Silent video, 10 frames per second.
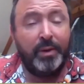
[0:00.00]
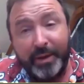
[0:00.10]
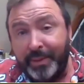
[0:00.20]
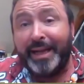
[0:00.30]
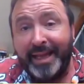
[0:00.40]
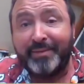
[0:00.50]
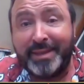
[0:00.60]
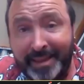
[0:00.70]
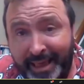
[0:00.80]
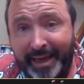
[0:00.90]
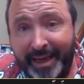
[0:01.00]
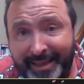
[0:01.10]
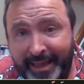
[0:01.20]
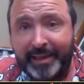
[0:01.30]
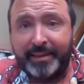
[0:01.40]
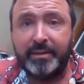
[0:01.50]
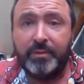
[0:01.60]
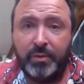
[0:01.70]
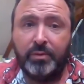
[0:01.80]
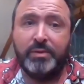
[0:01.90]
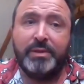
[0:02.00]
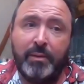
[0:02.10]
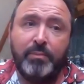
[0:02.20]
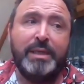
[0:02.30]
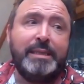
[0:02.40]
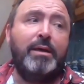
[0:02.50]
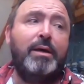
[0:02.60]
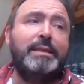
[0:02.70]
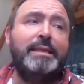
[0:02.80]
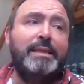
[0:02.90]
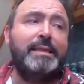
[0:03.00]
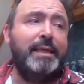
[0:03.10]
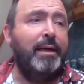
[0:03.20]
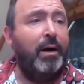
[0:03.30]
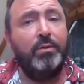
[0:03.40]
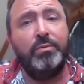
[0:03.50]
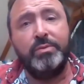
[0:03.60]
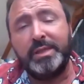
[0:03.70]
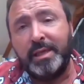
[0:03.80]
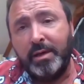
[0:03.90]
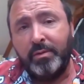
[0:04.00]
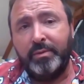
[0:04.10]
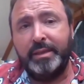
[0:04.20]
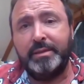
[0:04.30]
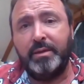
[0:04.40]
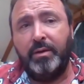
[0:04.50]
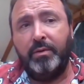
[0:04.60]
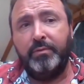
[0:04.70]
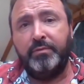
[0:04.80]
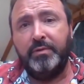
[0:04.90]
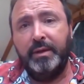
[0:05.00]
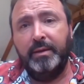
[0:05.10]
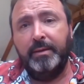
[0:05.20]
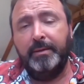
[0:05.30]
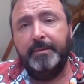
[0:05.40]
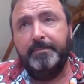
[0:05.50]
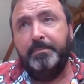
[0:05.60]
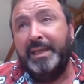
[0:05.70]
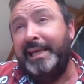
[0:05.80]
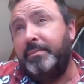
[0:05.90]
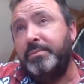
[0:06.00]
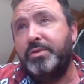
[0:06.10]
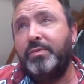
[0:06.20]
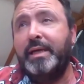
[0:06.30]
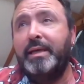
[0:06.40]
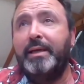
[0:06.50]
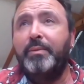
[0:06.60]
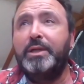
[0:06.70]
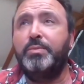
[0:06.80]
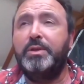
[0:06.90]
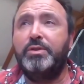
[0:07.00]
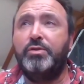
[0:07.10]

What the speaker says: Quite quickly after that, again, of course, then we started to see a whole series of memes, really, which